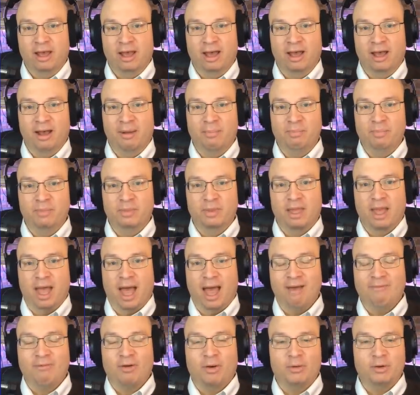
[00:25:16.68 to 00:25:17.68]
um,
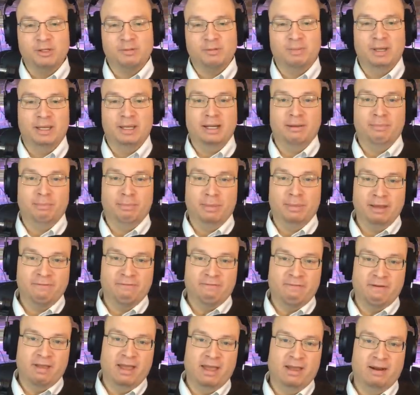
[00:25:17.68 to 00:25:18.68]
I've always been a big
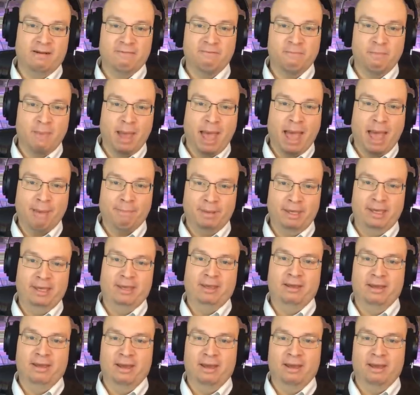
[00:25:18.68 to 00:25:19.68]
fan of
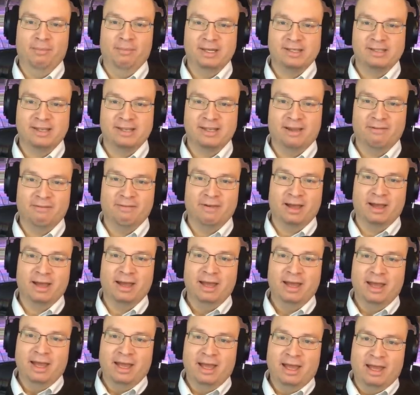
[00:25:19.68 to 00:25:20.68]
Mappy uh, myself. Uh,
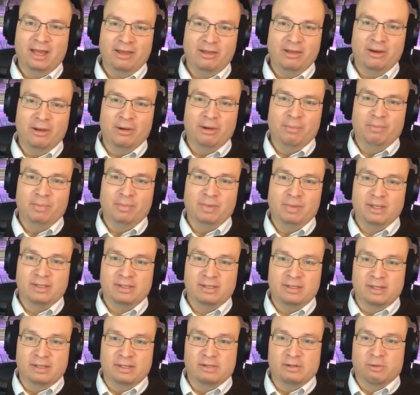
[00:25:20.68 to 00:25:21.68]
you know,
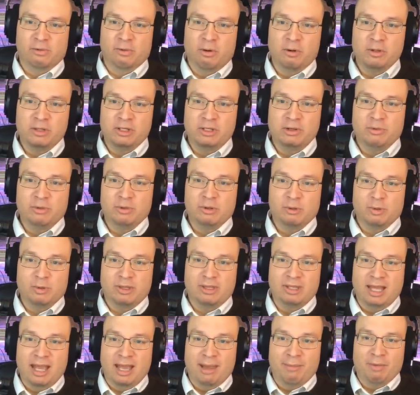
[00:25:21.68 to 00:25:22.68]
since Hiroshi was with
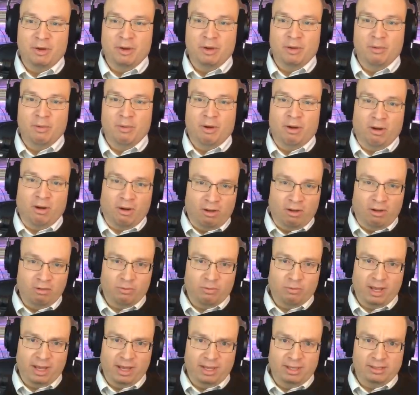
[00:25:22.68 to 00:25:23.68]
Namco all the
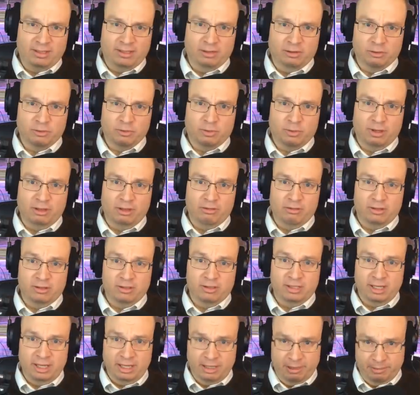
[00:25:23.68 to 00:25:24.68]
way until
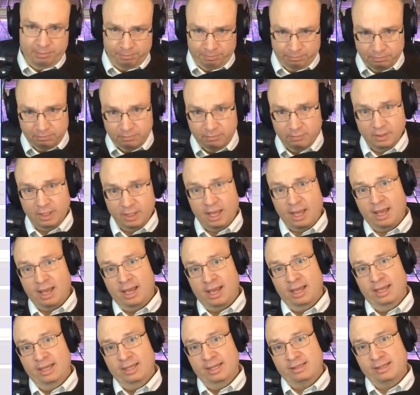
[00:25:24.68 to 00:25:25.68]
2013,
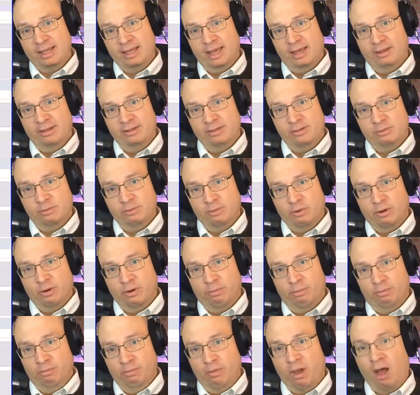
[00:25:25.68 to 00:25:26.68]
uh, his talents
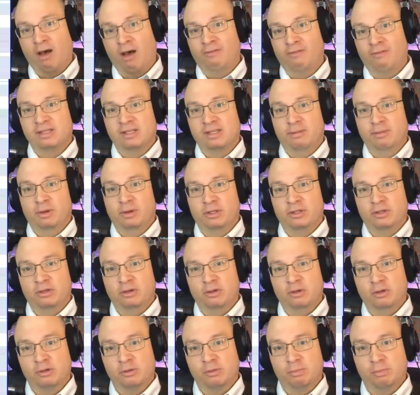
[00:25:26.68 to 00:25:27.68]
were obviously put to
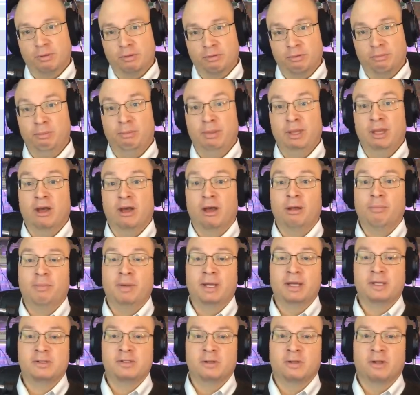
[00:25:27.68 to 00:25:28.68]
use b- beyond
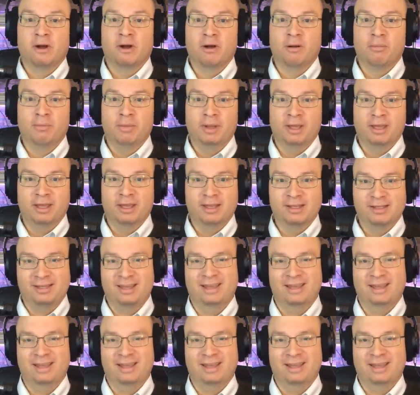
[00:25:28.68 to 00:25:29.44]
pixel art because